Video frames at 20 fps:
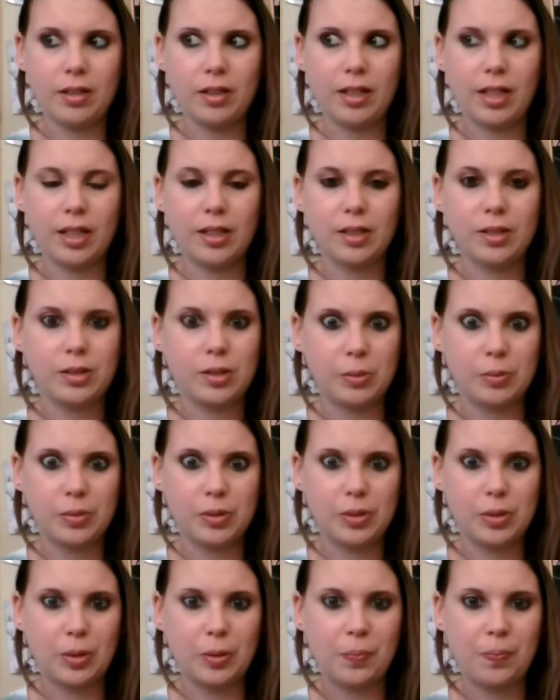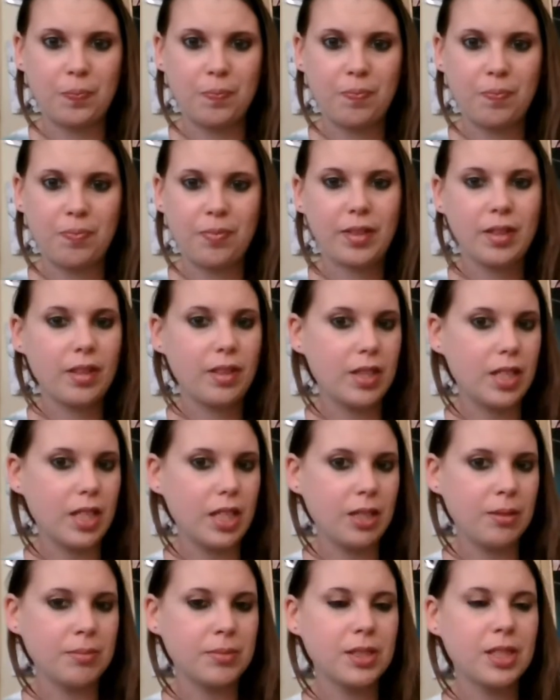again, some some
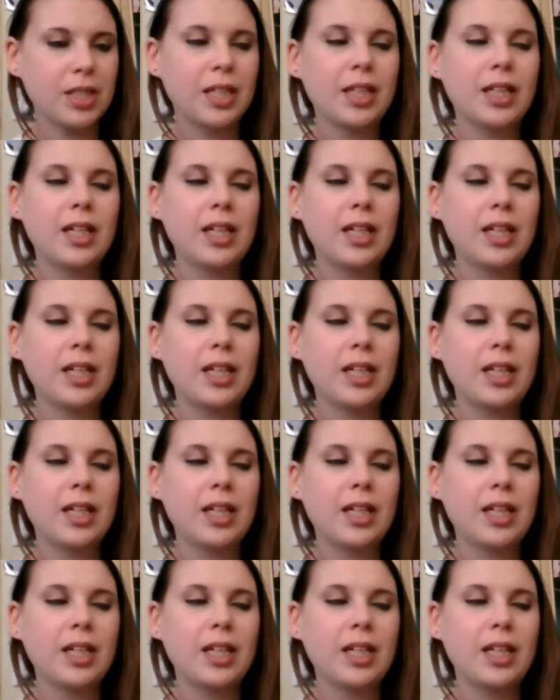themed.